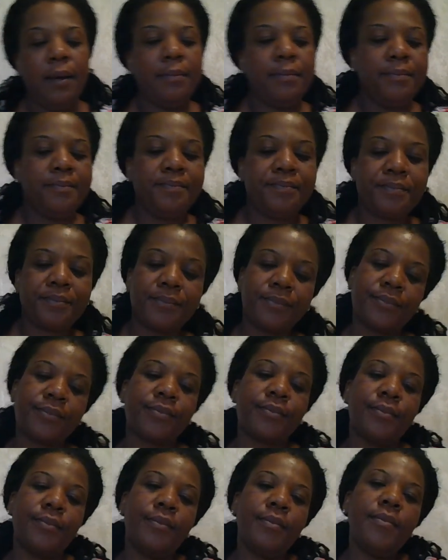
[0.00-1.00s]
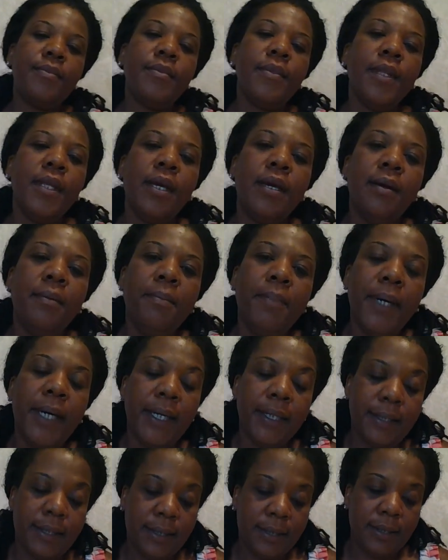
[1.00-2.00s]
know.
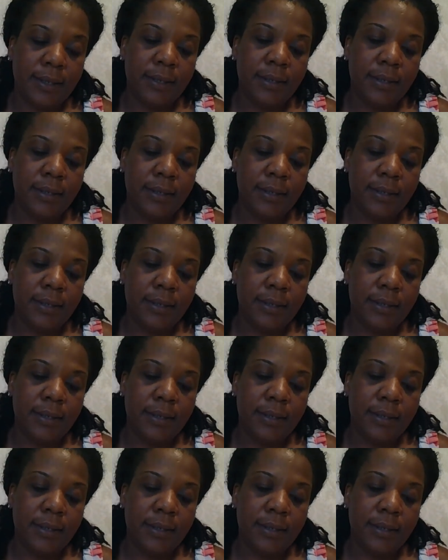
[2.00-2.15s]
But,